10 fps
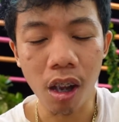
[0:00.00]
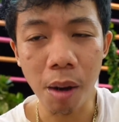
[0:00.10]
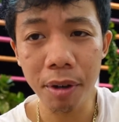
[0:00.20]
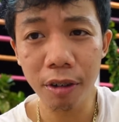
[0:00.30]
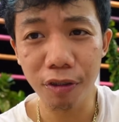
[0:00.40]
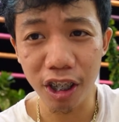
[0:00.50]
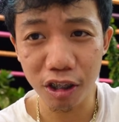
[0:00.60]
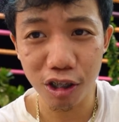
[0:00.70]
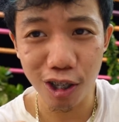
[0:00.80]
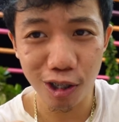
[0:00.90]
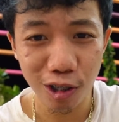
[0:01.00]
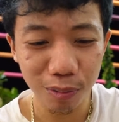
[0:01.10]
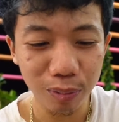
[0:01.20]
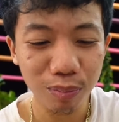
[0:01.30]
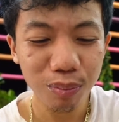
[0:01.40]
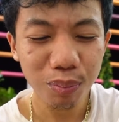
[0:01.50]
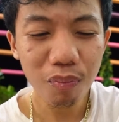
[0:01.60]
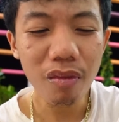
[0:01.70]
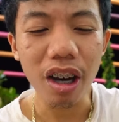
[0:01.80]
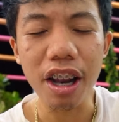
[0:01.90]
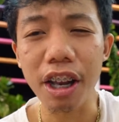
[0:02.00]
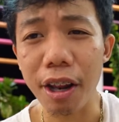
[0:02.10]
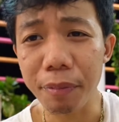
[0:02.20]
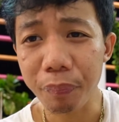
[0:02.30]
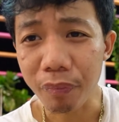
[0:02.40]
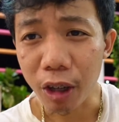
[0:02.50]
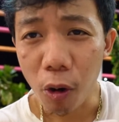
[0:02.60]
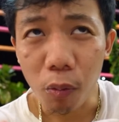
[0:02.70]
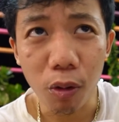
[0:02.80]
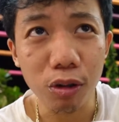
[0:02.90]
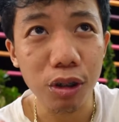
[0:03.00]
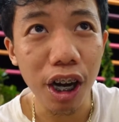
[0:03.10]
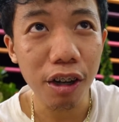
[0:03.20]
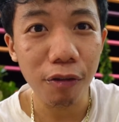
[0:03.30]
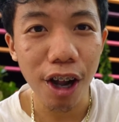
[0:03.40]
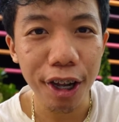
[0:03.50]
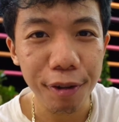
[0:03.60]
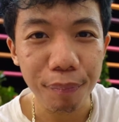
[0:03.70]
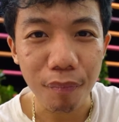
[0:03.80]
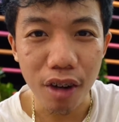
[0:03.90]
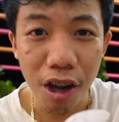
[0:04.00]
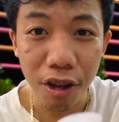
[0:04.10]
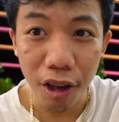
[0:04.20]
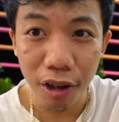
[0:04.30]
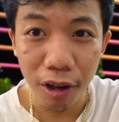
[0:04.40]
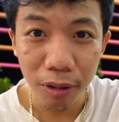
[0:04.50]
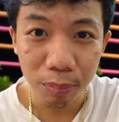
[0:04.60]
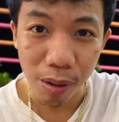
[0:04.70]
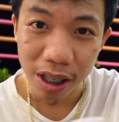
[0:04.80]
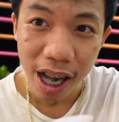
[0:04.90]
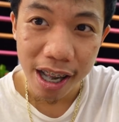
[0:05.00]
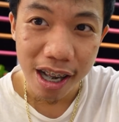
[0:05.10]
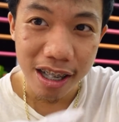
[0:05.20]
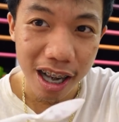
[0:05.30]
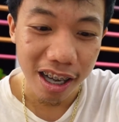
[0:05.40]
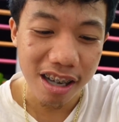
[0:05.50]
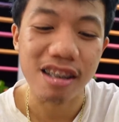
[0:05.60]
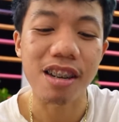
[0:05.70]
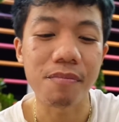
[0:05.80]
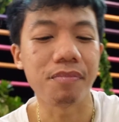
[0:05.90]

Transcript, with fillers: Let me finish this, and then we'll try to find another banana delicacy.